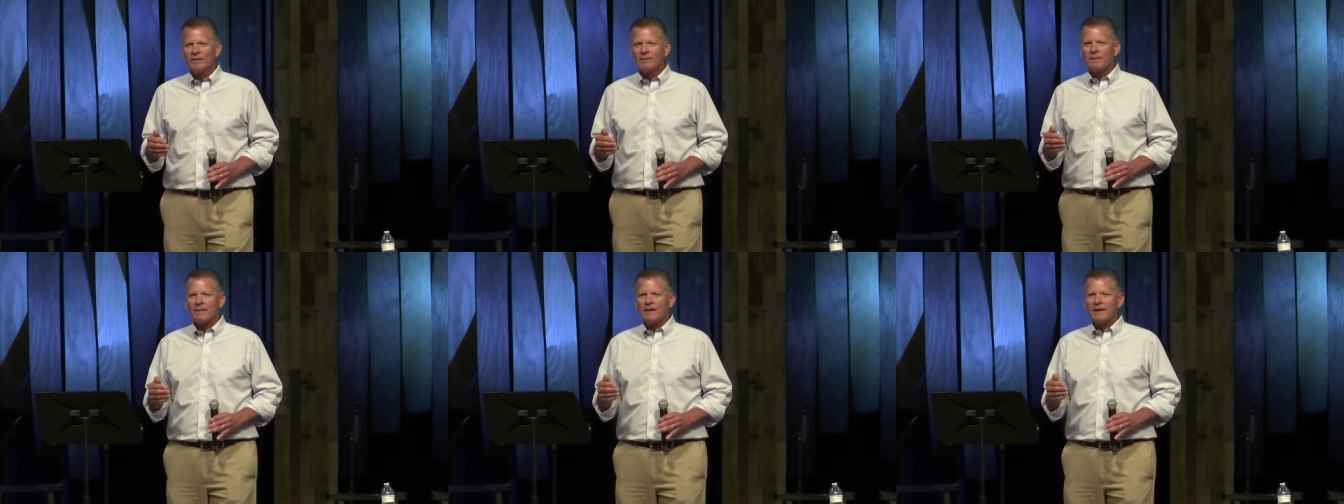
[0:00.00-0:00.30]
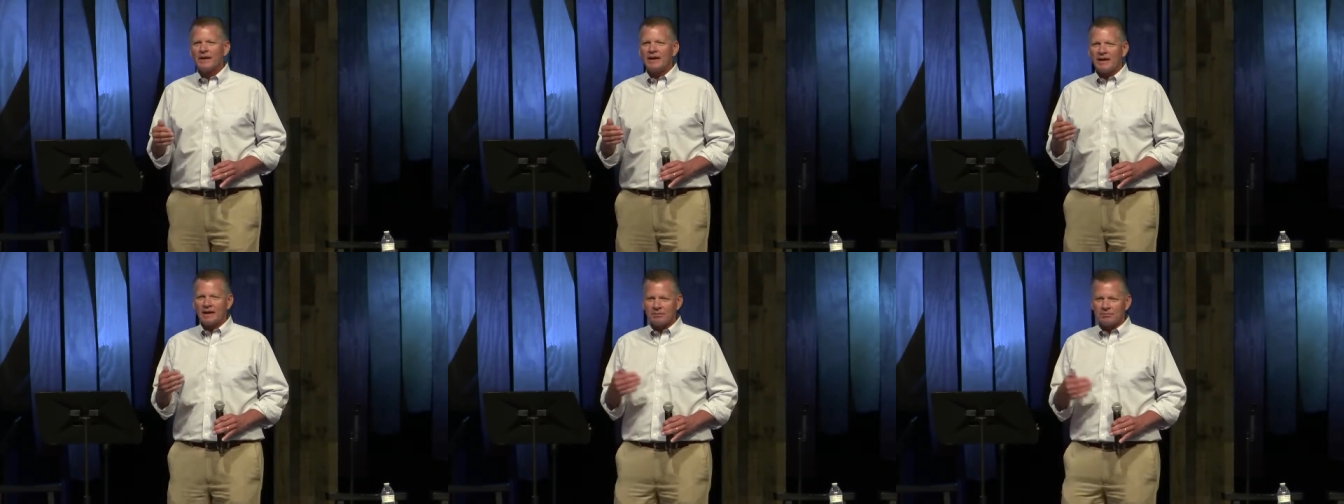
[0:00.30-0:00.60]
he
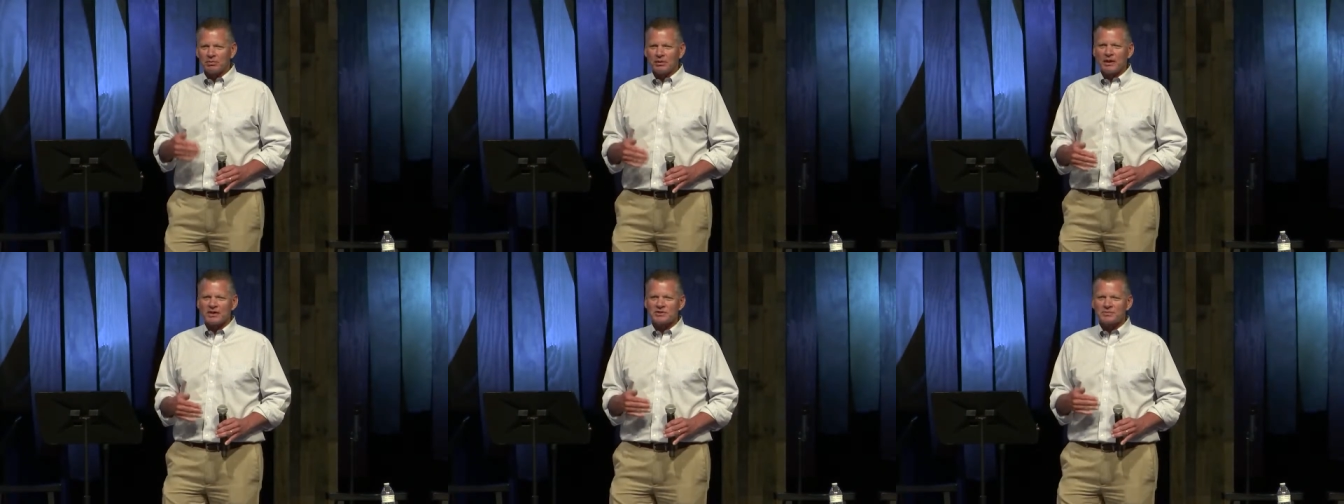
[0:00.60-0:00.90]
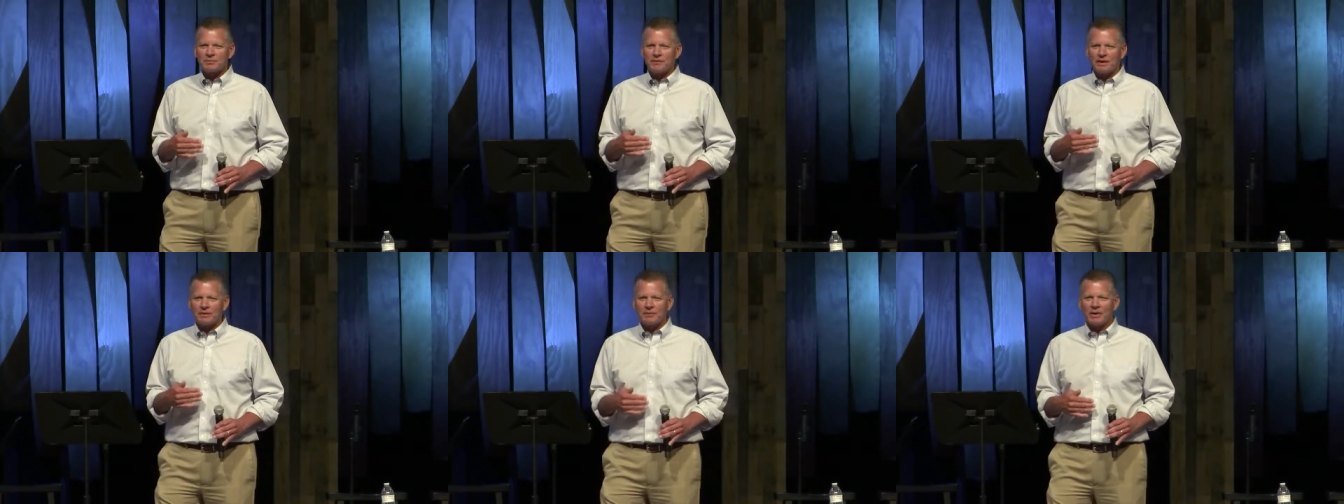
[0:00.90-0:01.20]
had blessed me
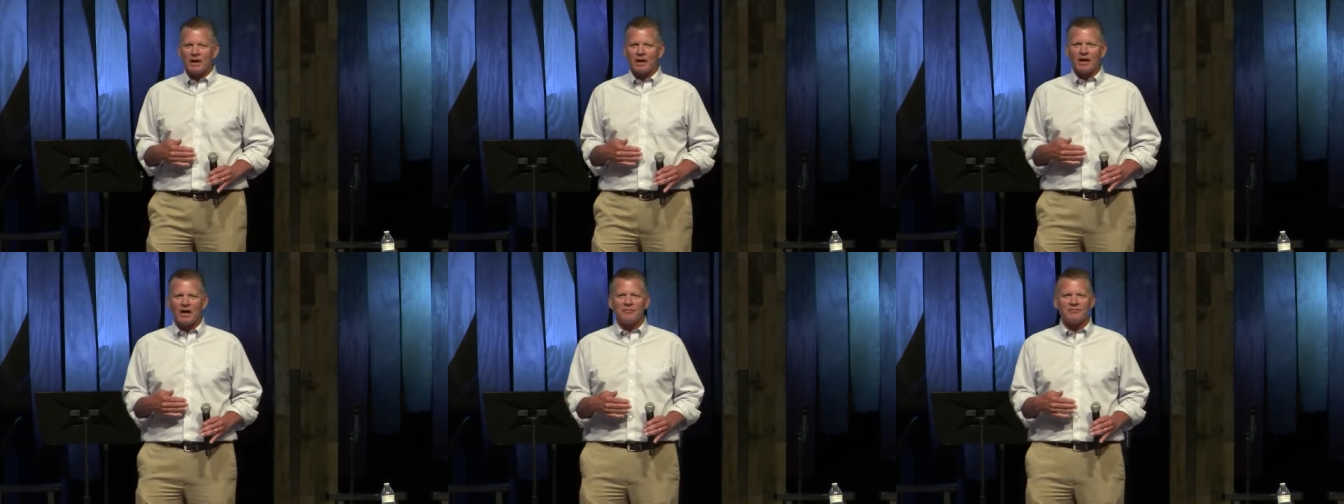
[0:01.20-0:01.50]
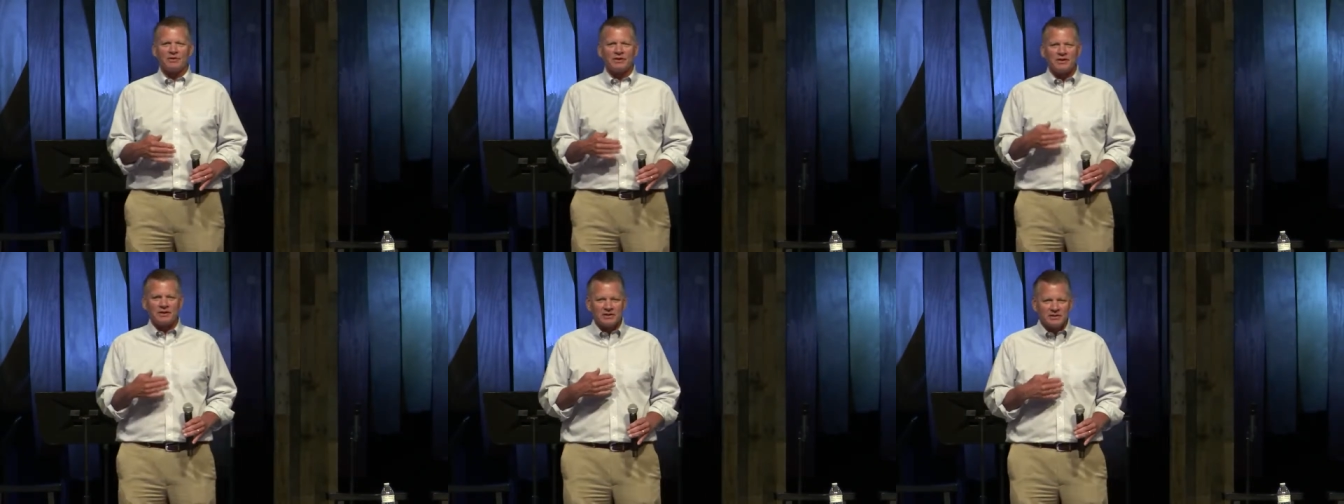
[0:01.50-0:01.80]
in my life and
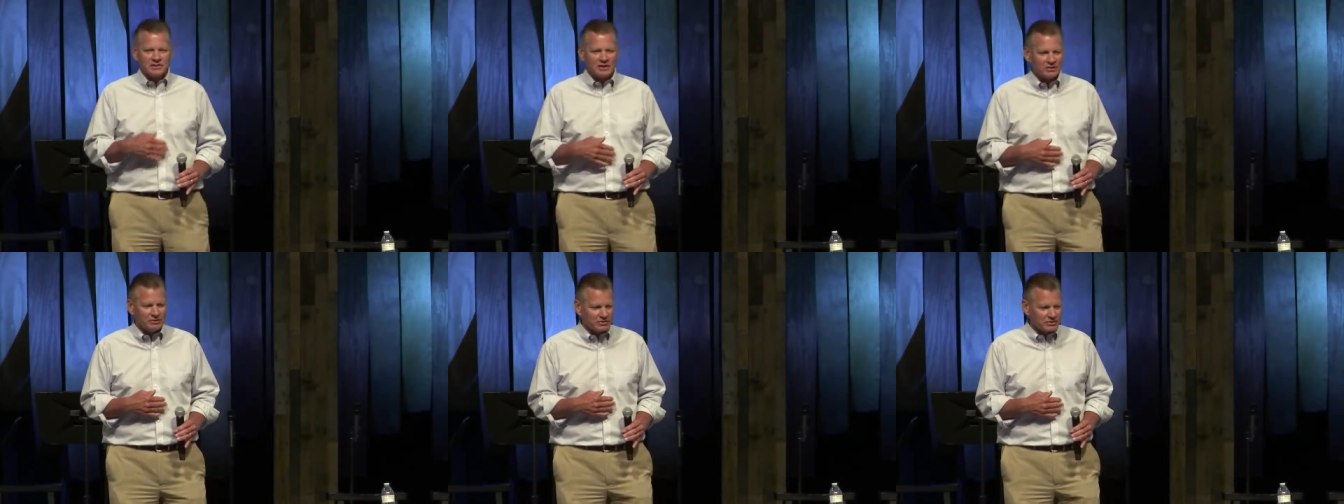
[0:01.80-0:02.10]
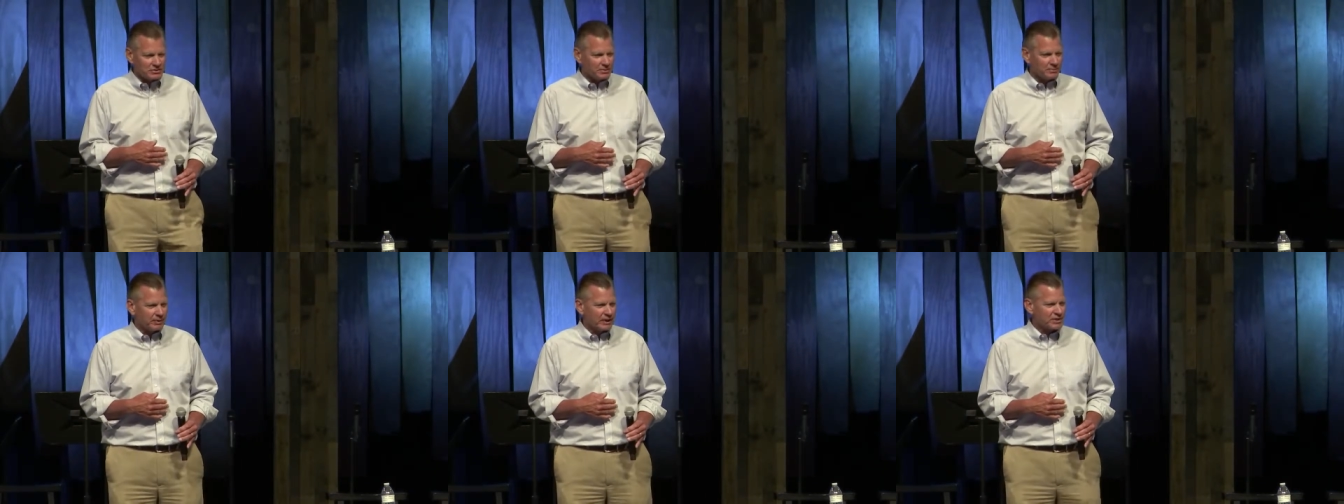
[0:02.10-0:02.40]
continues to
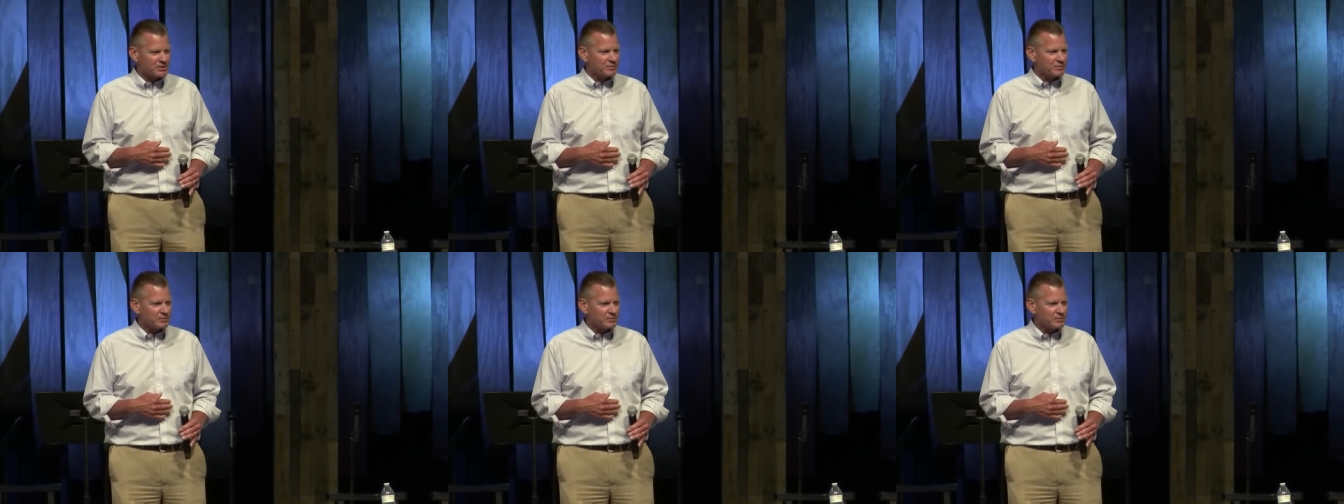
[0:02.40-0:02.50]
bless me.